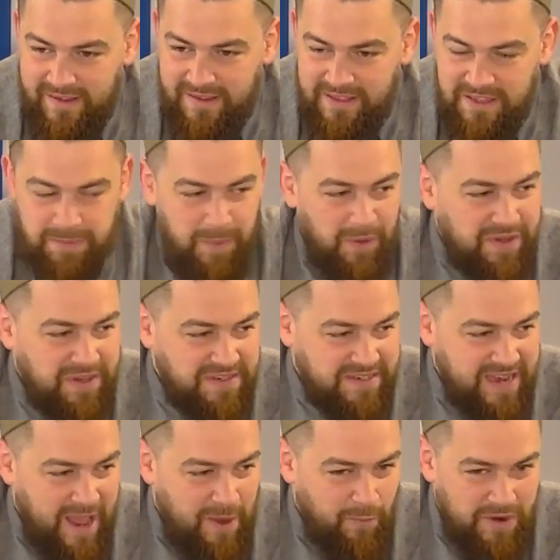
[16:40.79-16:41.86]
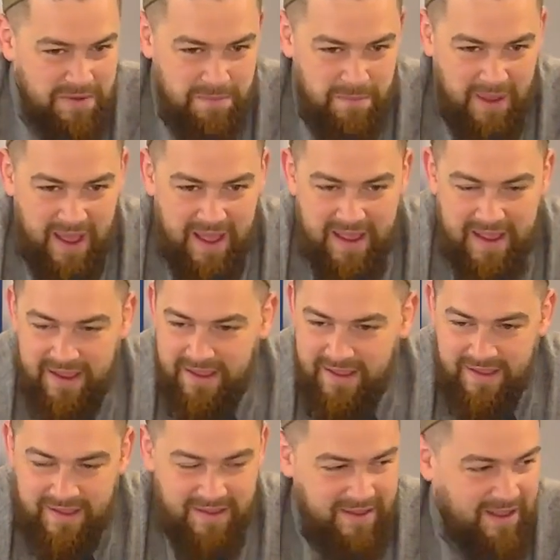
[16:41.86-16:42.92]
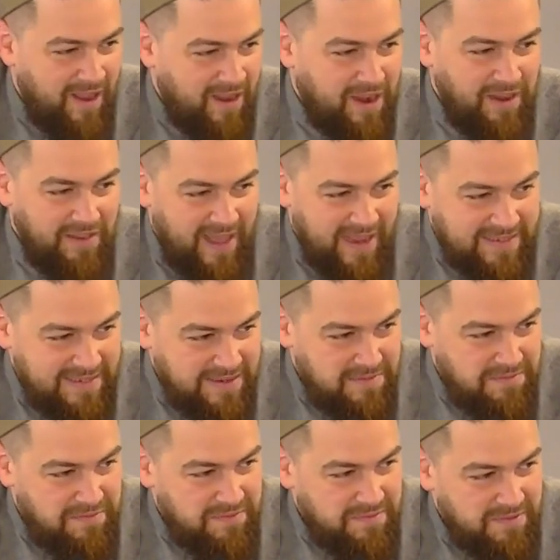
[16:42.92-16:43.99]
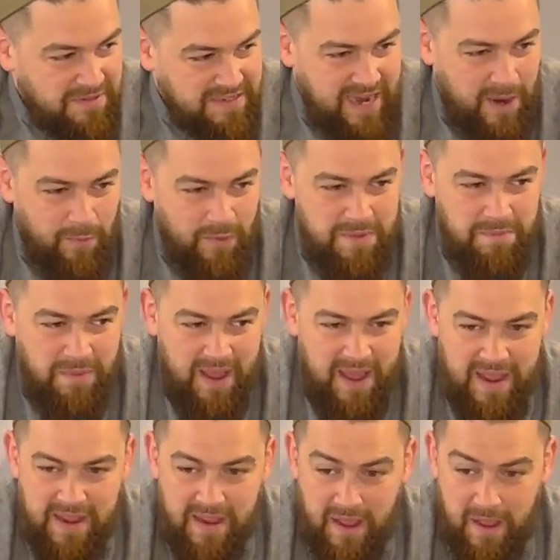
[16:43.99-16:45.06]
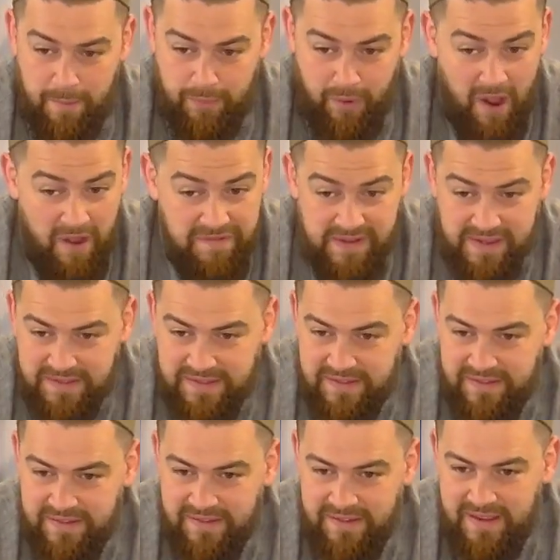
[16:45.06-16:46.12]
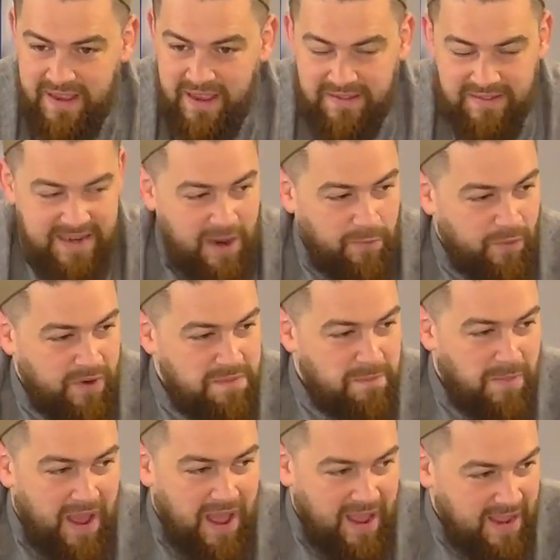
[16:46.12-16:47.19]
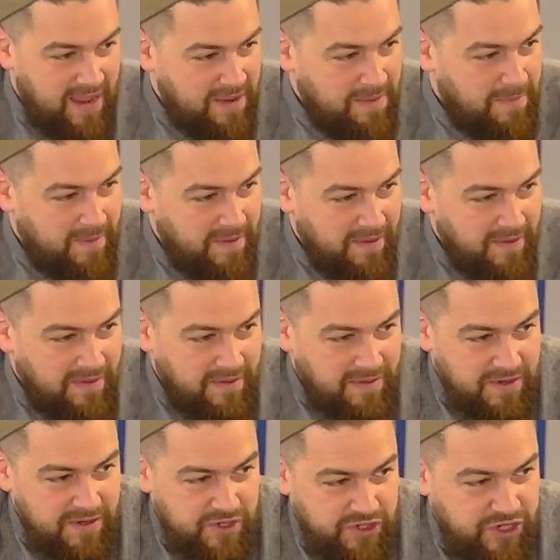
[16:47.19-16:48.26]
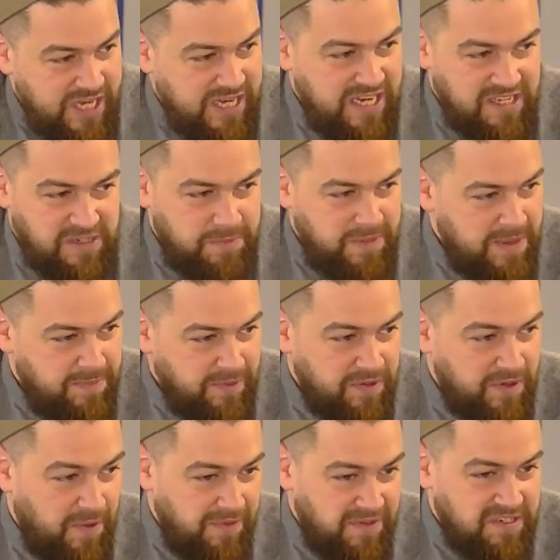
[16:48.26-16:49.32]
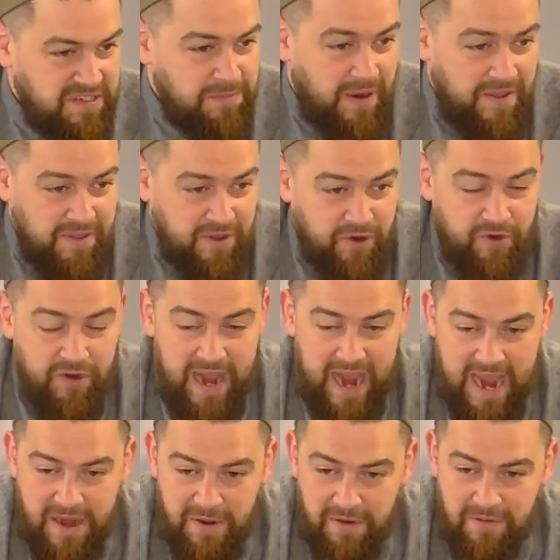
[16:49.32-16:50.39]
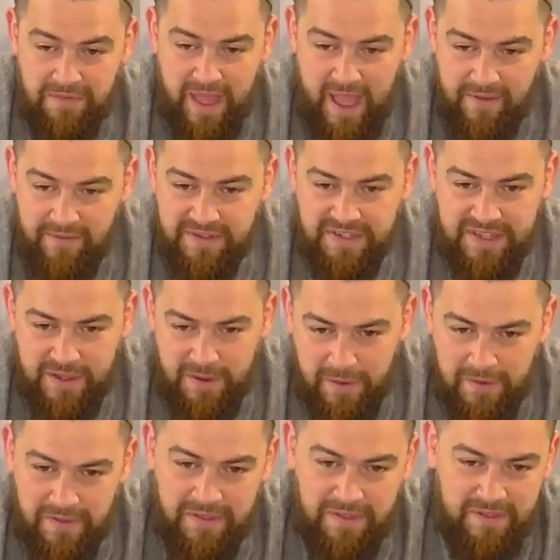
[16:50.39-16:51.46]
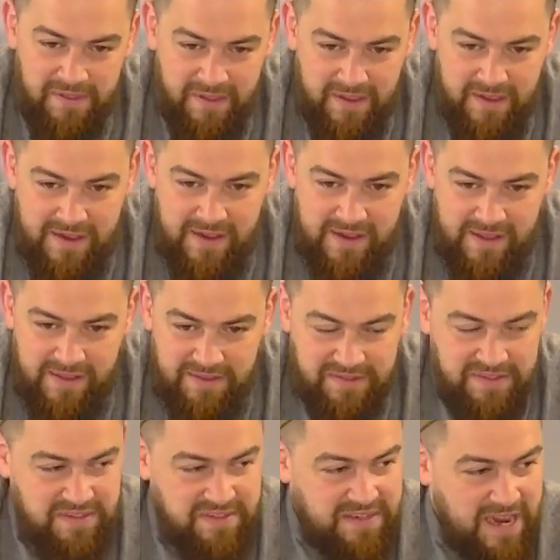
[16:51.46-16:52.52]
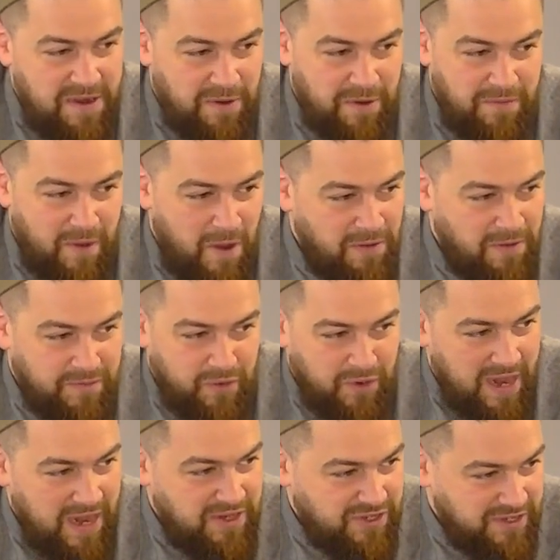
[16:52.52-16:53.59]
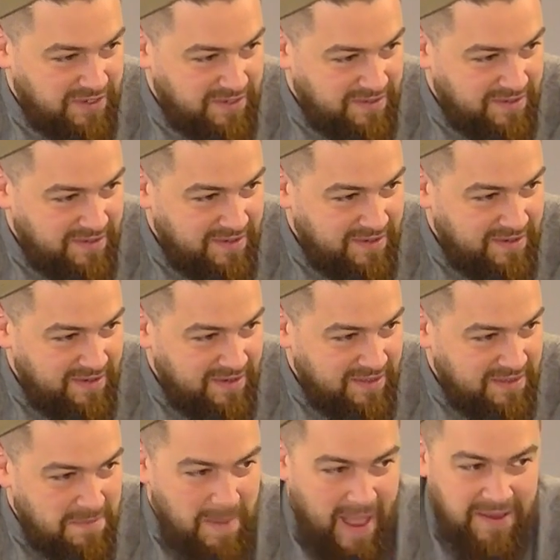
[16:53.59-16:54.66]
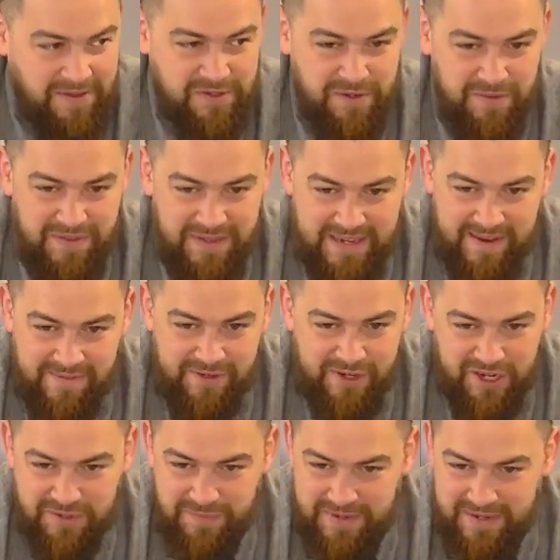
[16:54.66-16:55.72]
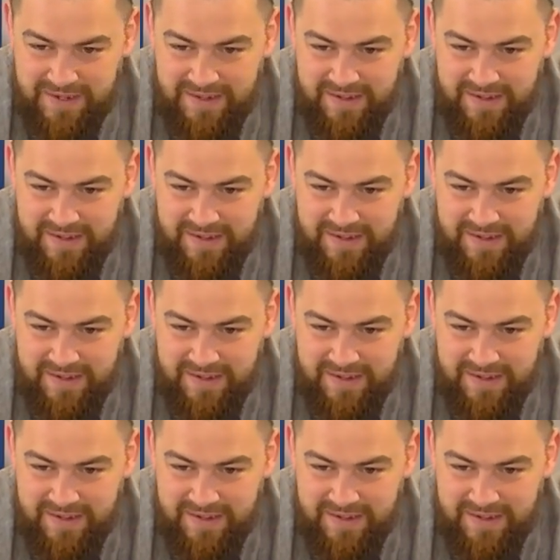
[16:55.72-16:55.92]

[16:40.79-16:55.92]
This book is not written by a collective. It's not written by prophets. It's not written by genius people. No, this is by the creator of the heavens and the earth. The sustainer of all of creation. The master of the day of judgment.